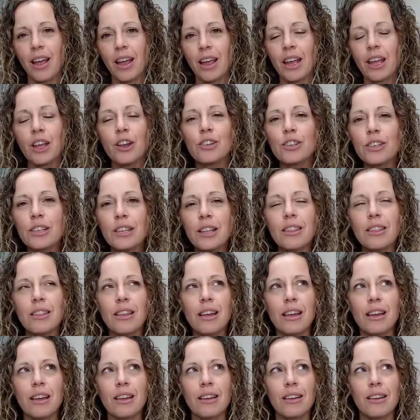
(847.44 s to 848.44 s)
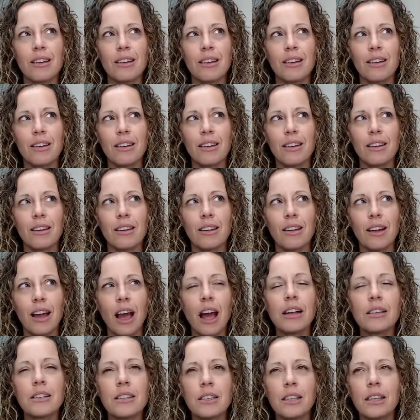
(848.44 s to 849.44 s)
Here's the thing
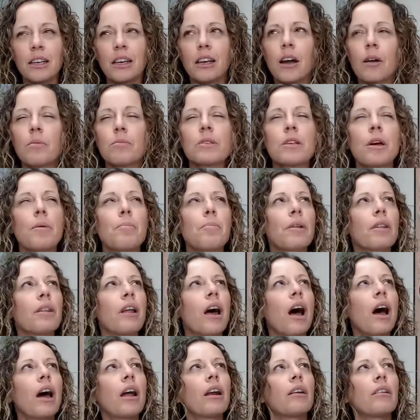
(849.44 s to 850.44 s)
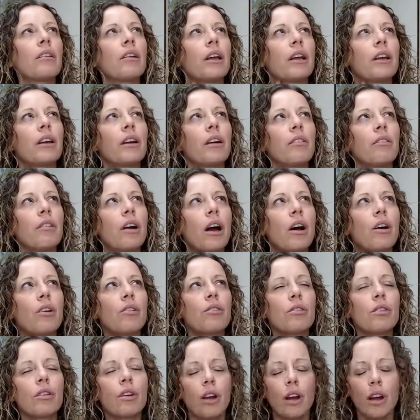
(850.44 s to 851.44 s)
hustling comes up a lot like
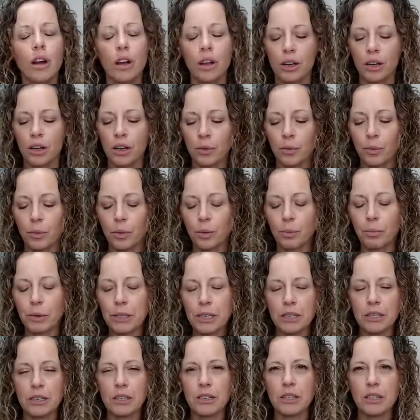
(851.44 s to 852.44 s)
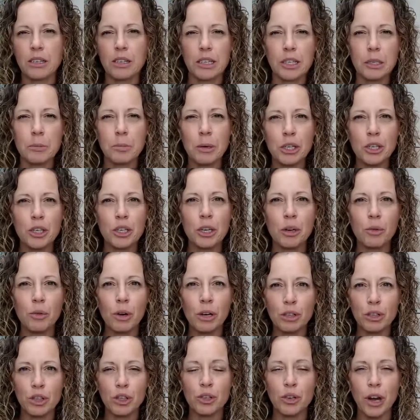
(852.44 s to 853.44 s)
around with businesses, especially
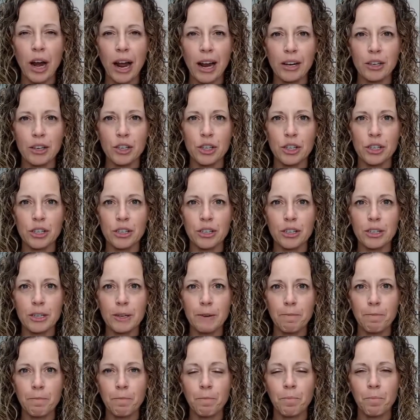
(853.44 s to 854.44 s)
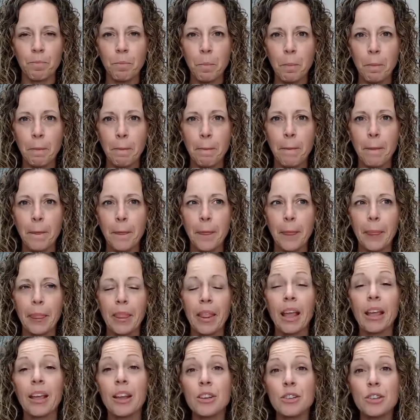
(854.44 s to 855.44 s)
around strategies.
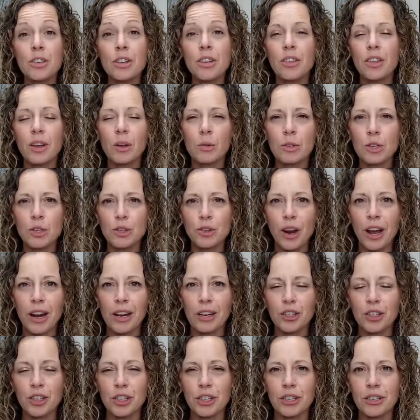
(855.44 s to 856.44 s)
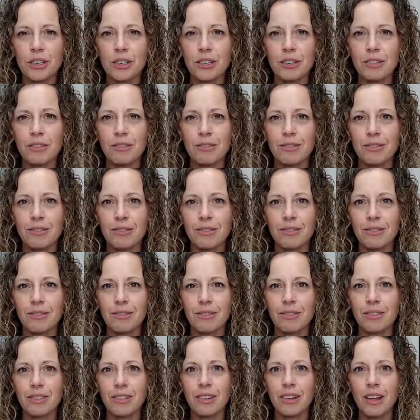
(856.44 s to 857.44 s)
Here's the thing with strategies.
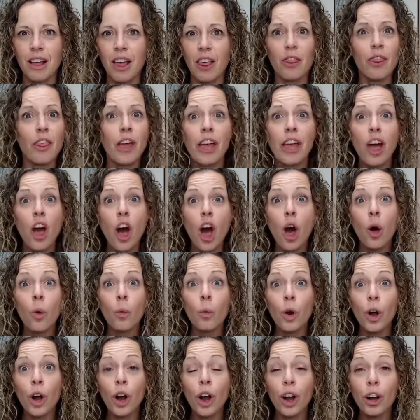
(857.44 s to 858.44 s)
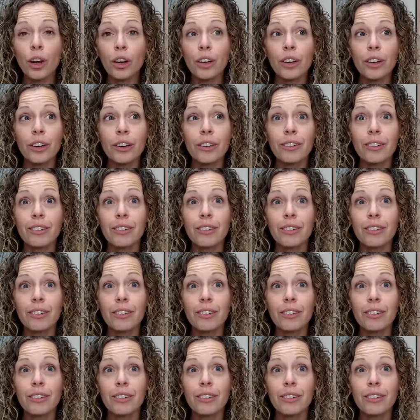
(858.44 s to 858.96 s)
They all work.